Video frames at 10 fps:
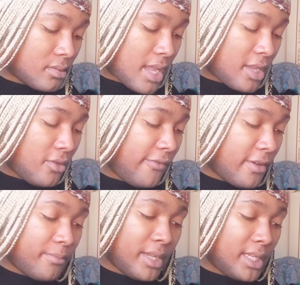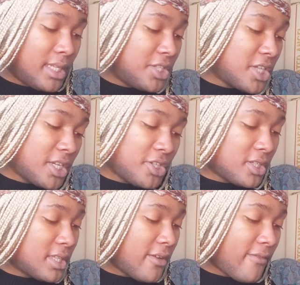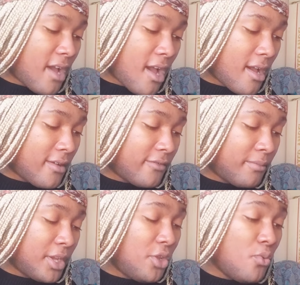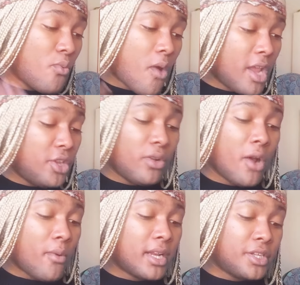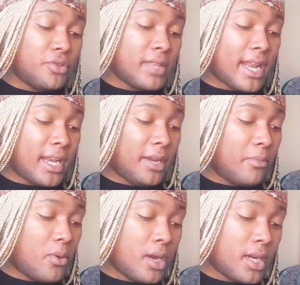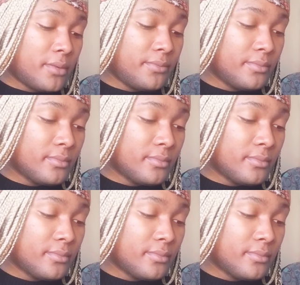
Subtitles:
Like, you've completely shut yourself off. But you don't want to do that anymore.